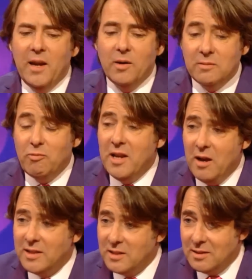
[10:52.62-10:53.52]
really
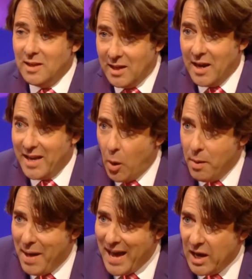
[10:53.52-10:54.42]
nice to see you kind of going
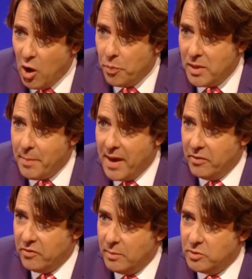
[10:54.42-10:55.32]
back and helping them out in the
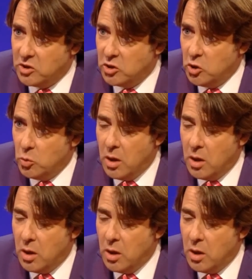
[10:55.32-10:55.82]
same position you were